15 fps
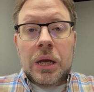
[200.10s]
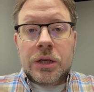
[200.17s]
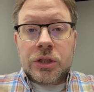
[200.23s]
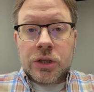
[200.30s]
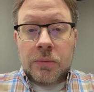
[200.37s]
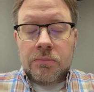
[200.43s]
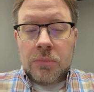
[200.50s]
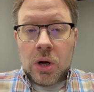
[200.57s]

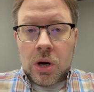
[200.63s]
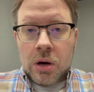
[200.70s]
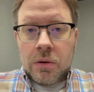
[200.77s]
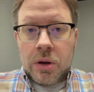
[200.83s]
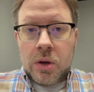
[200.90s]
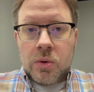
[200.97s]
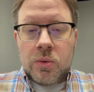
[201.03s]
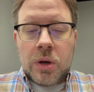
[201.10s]

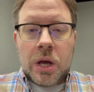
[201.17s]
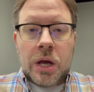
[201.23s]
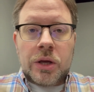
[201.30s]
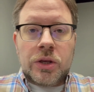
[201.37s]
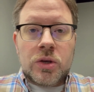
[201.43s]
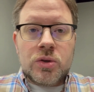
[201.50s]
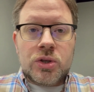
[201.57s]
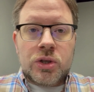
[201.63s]
Tomorrow,
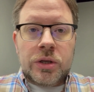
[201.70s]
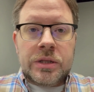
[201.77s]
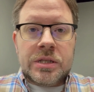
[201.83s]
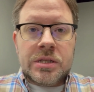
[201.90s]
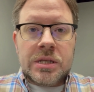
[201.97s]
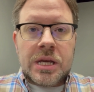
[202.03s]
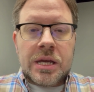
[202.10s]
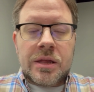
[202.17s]
you should
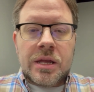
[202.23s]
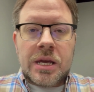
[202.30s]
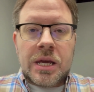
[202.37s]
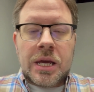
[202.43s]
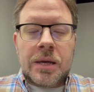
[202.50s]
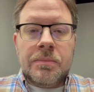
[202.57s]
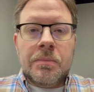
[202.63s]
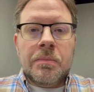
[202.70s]
see
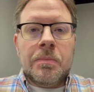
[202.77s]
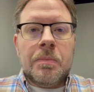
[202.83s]
the